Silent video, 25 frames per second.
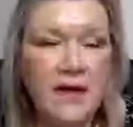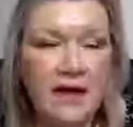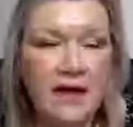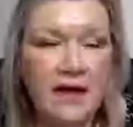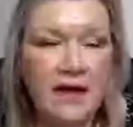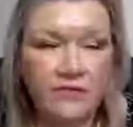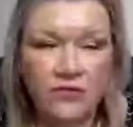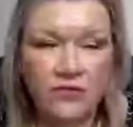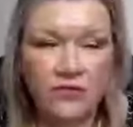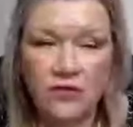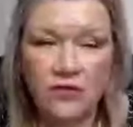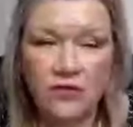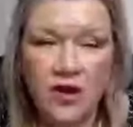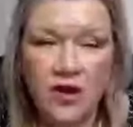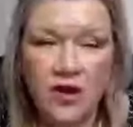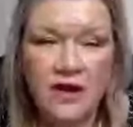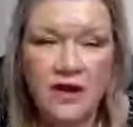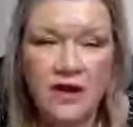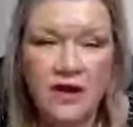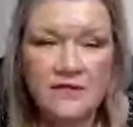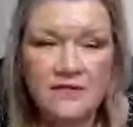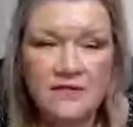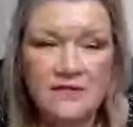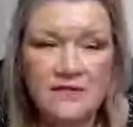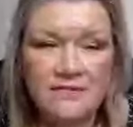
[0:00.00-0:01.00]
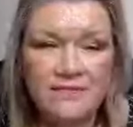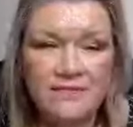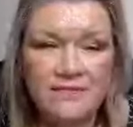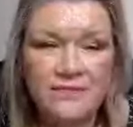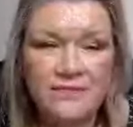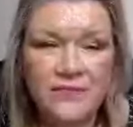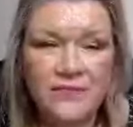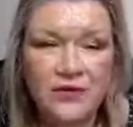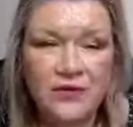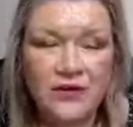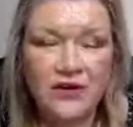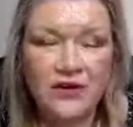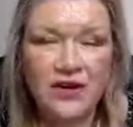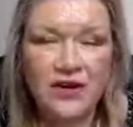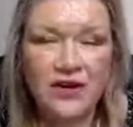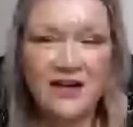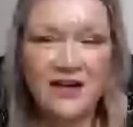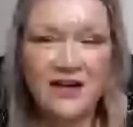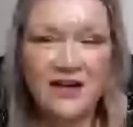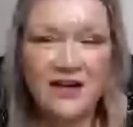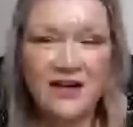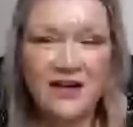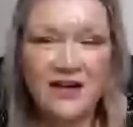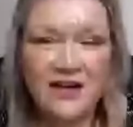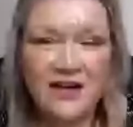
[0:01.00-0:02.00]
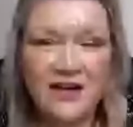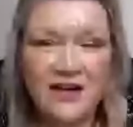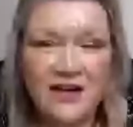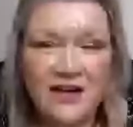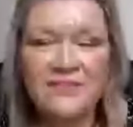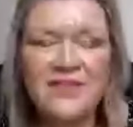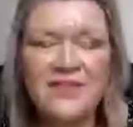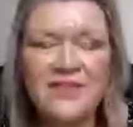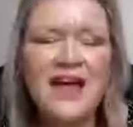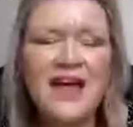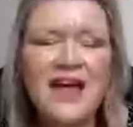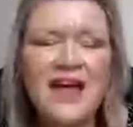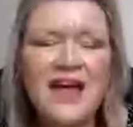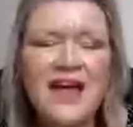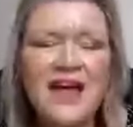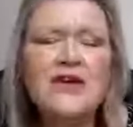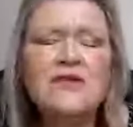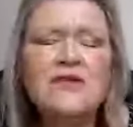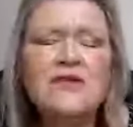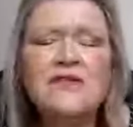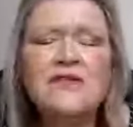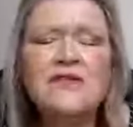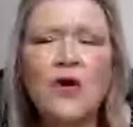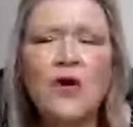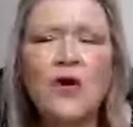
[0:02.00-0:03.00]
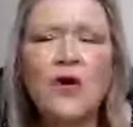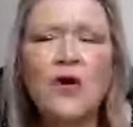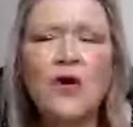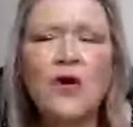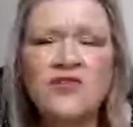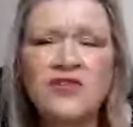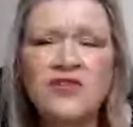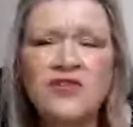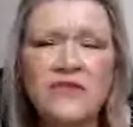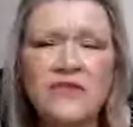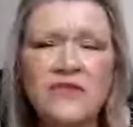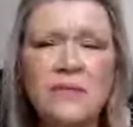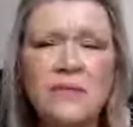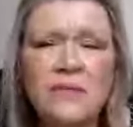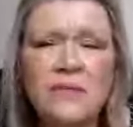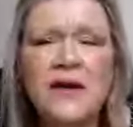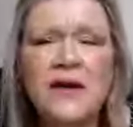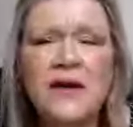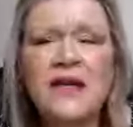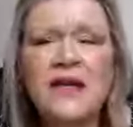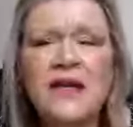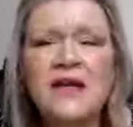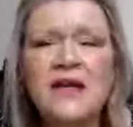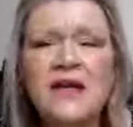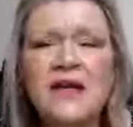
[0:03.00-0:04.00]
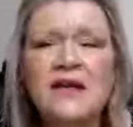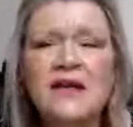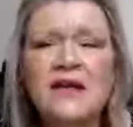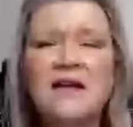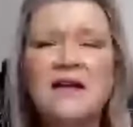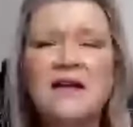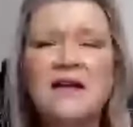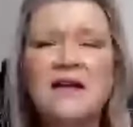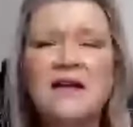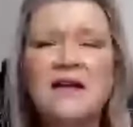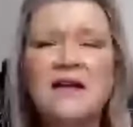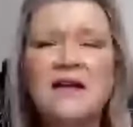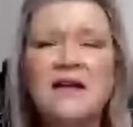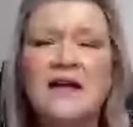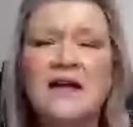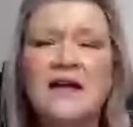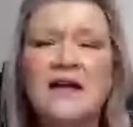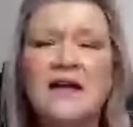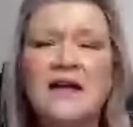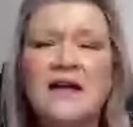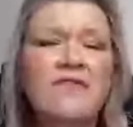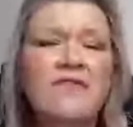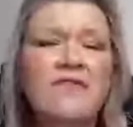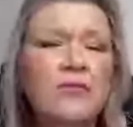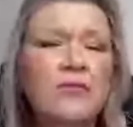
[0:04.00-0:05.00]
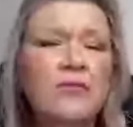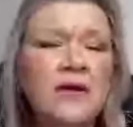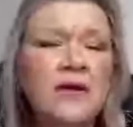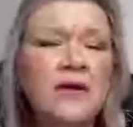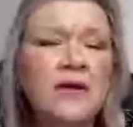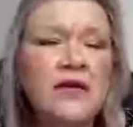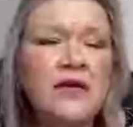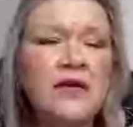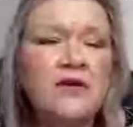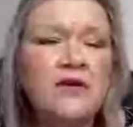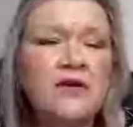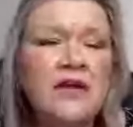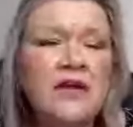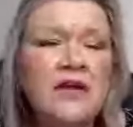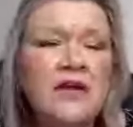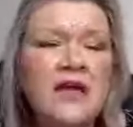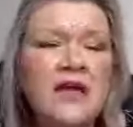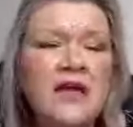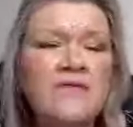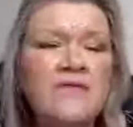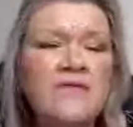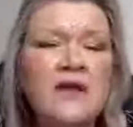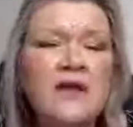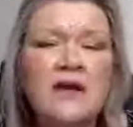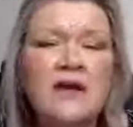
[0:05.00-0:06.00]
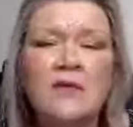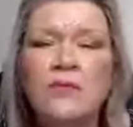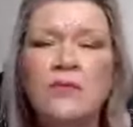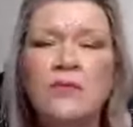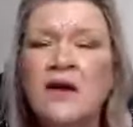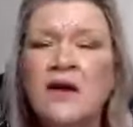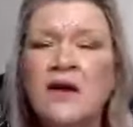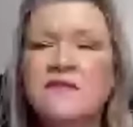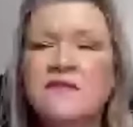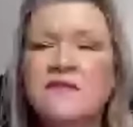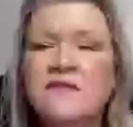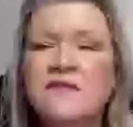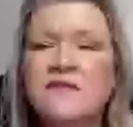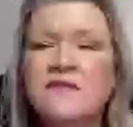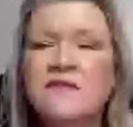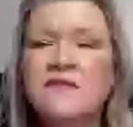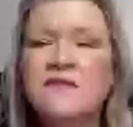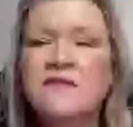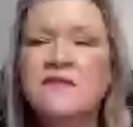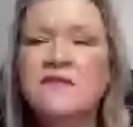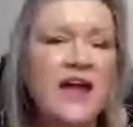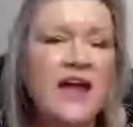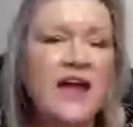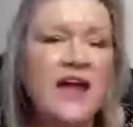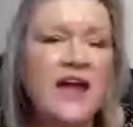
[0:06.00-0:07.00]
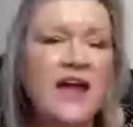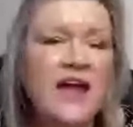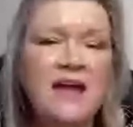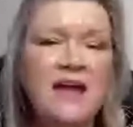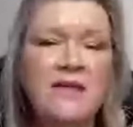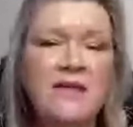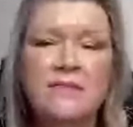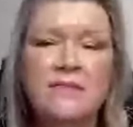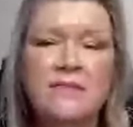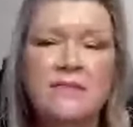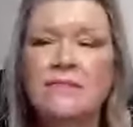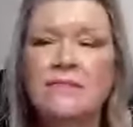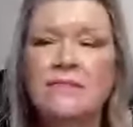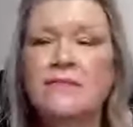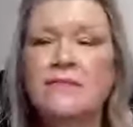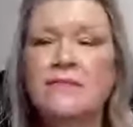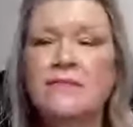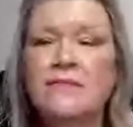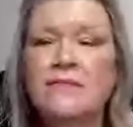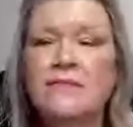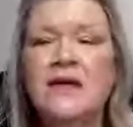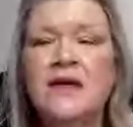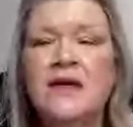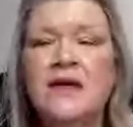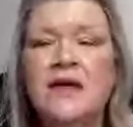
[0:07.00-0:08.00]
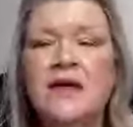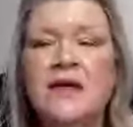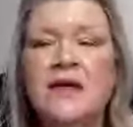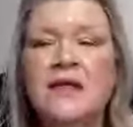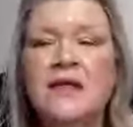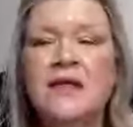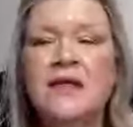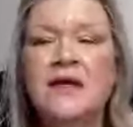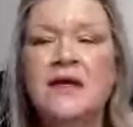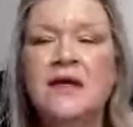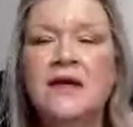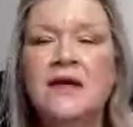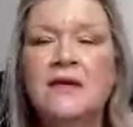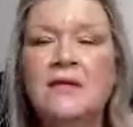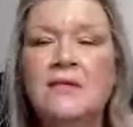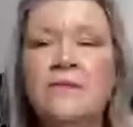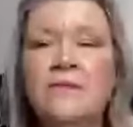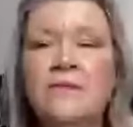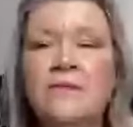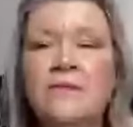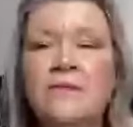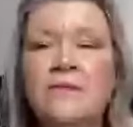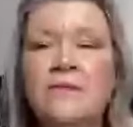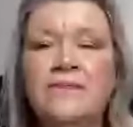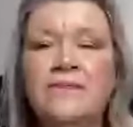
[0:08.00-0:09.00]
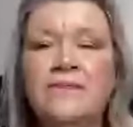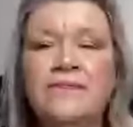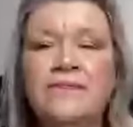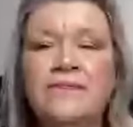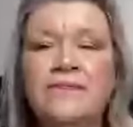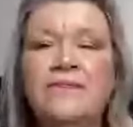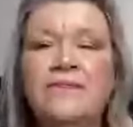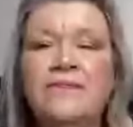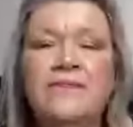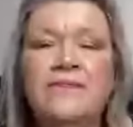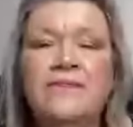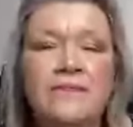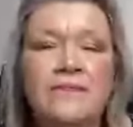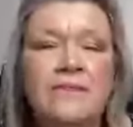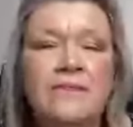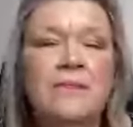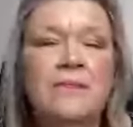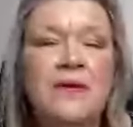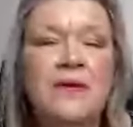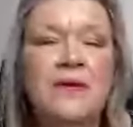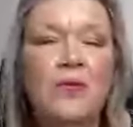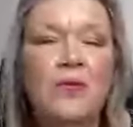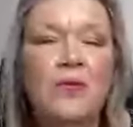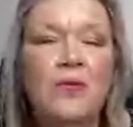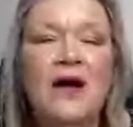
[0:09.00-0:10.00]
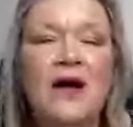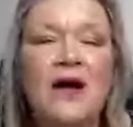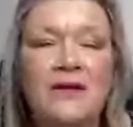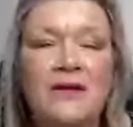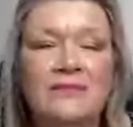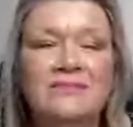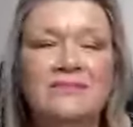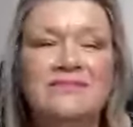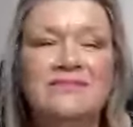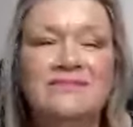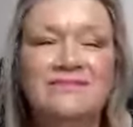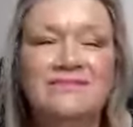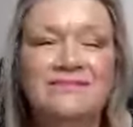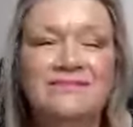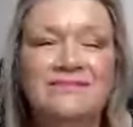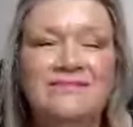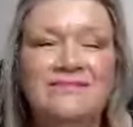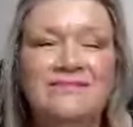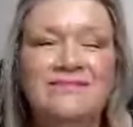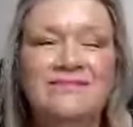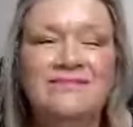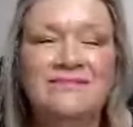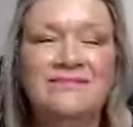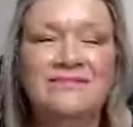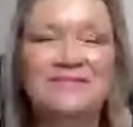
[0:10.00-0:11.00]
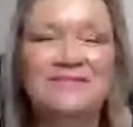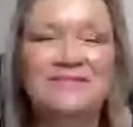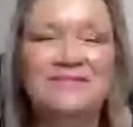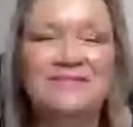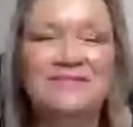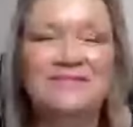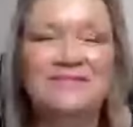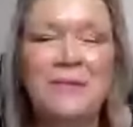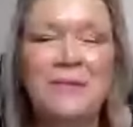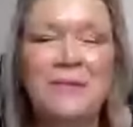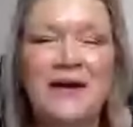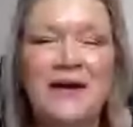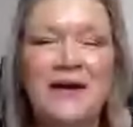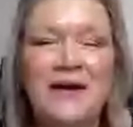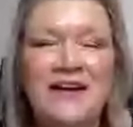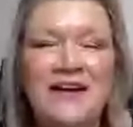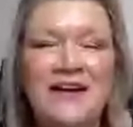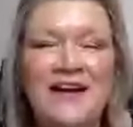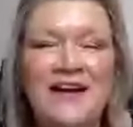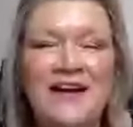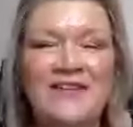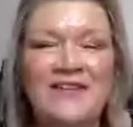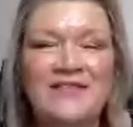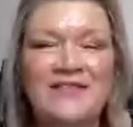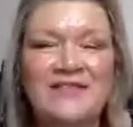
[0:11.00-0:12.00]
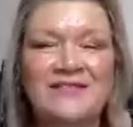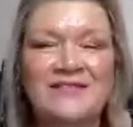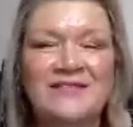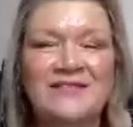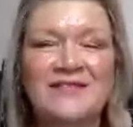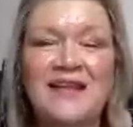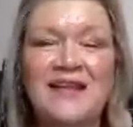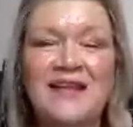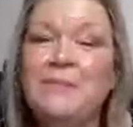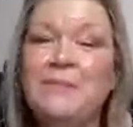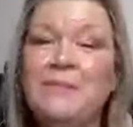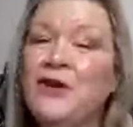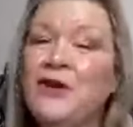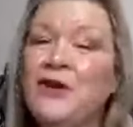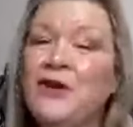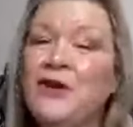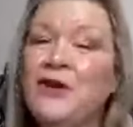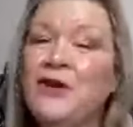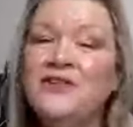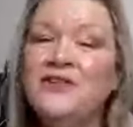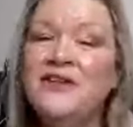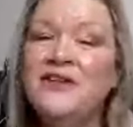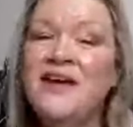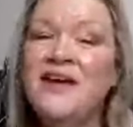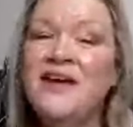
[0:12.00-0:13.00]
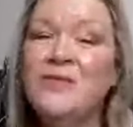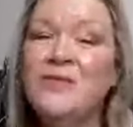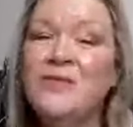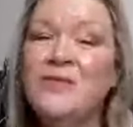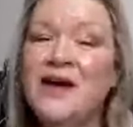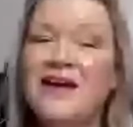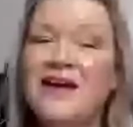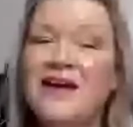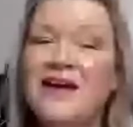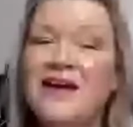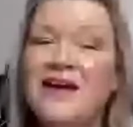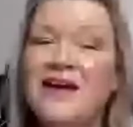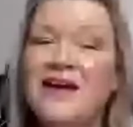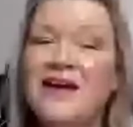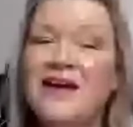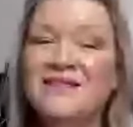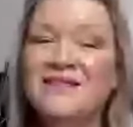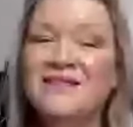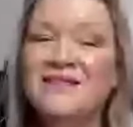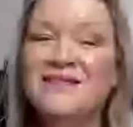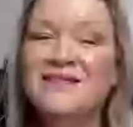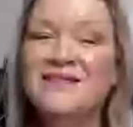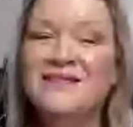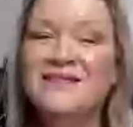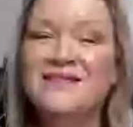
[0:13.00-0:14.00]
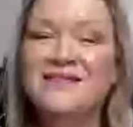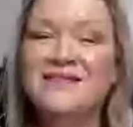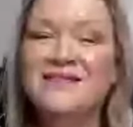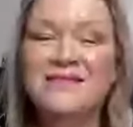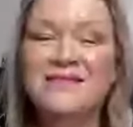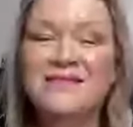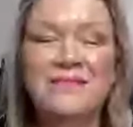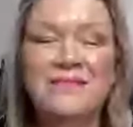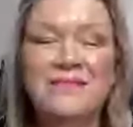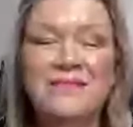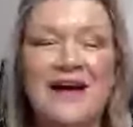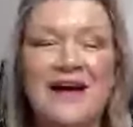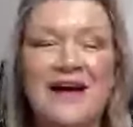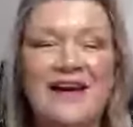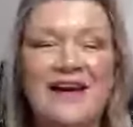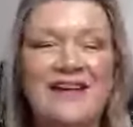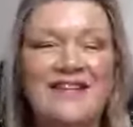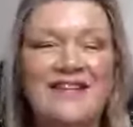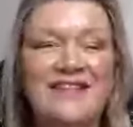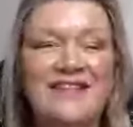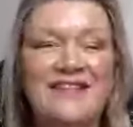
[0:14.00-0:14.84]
After Loss. All right. Thank you so much, everybody. Have a really good evening, a rest of your day, and um, be well. Bye bye now. Let me know your takeaways. Bye.